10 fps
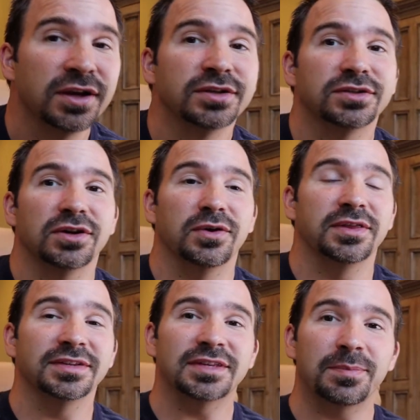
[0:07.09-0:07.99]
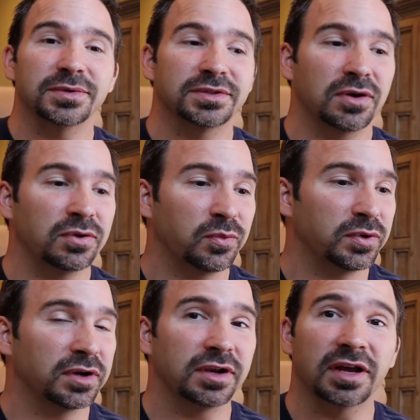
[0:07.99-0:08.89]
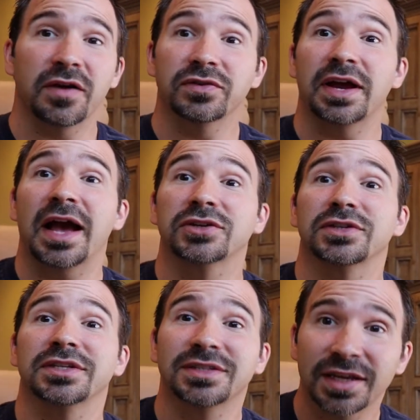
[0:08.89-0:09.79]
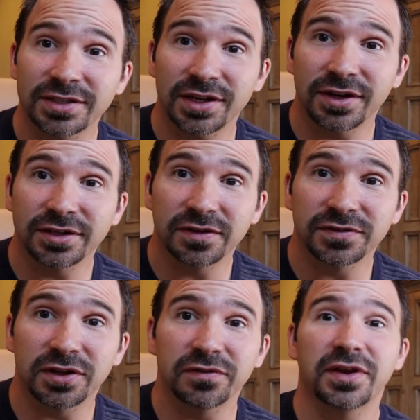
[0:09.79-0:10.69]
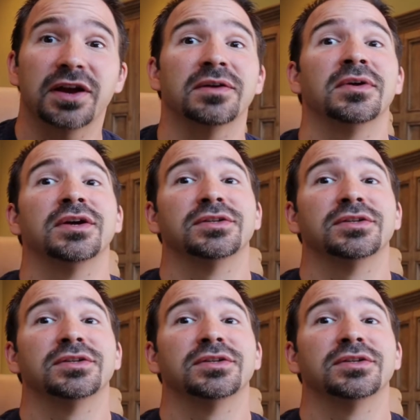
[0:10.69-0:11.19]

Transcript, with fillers: So, in this episode, we're going to cover actually six areas of self care.